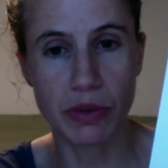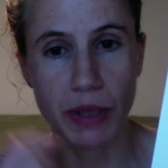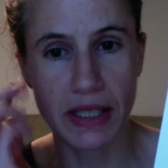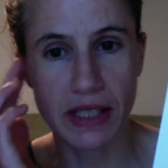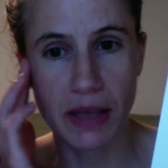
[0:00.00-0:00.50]
And
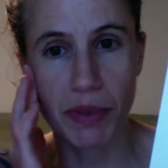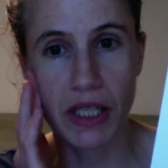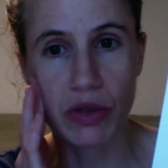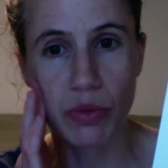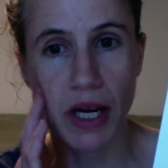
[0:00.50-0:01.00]
when I said
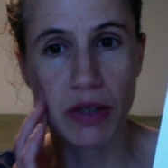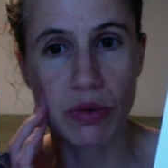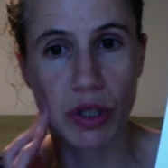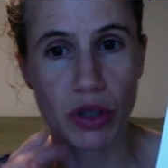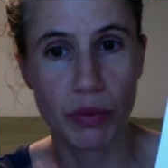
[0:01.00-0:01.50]
piecewise
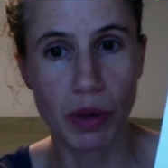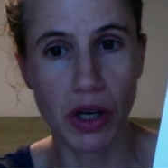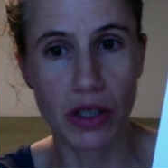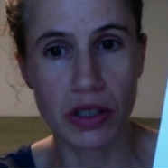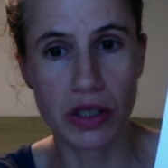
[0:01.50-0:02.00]
with two
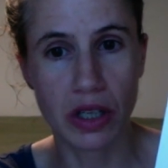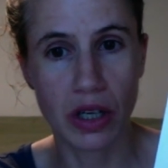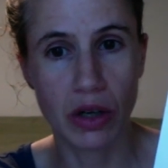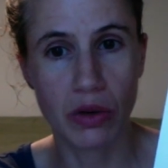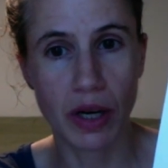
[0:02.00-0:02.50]
parts,
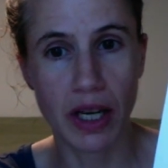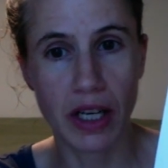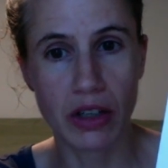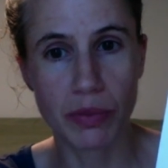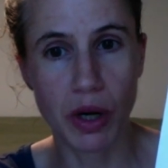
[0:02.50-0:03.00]
right,
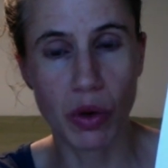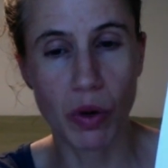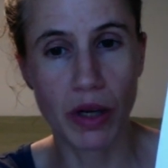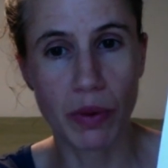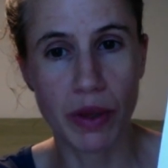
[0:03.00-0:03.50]
here's part
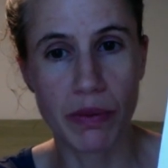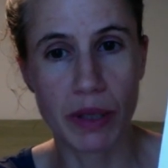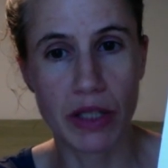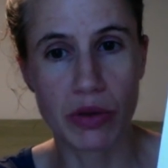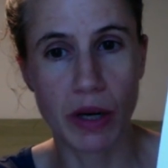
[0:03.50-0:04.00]
one with the
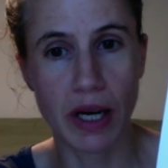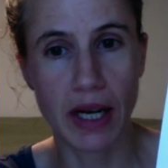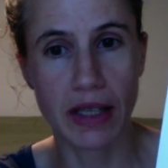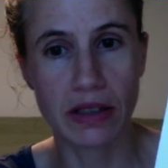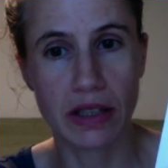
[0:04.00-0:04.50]

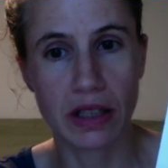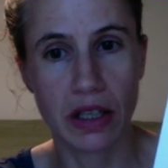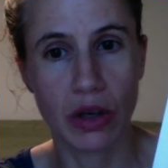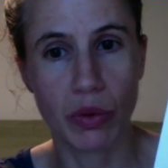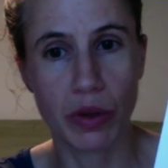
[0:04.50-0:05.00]
piecewise
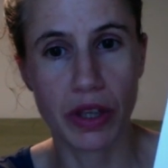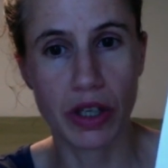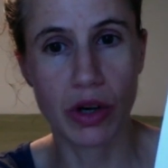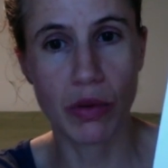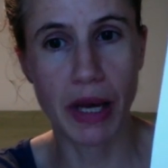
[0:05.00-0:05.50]
with the
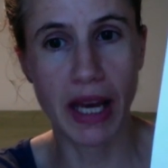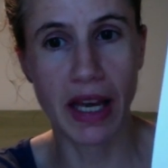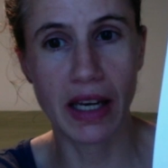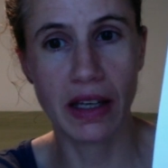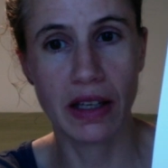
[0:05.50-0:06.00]

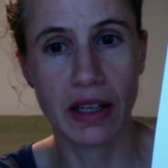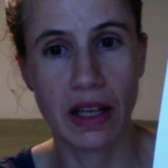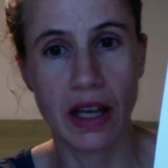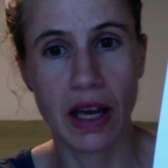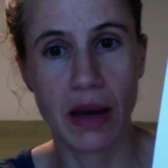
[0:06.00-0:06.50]
domain,
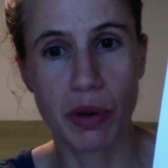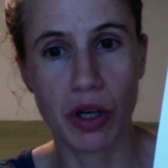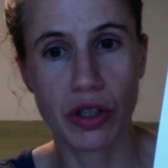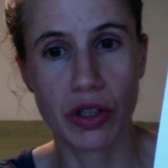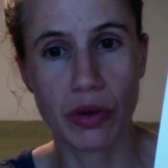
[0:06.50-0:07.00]
and
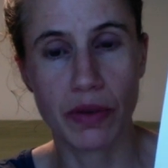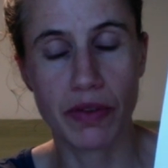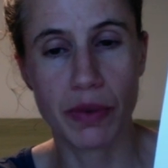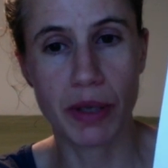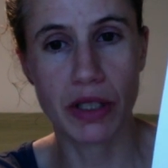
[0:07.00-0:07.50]
part two of
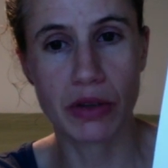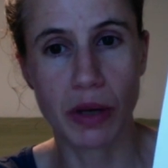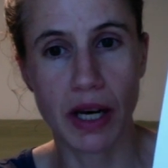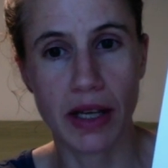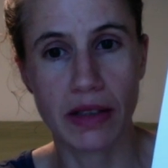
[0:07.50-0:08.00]
the
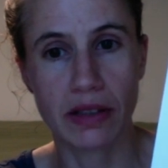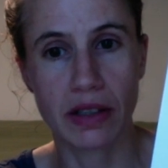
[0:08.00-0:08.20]
piecewise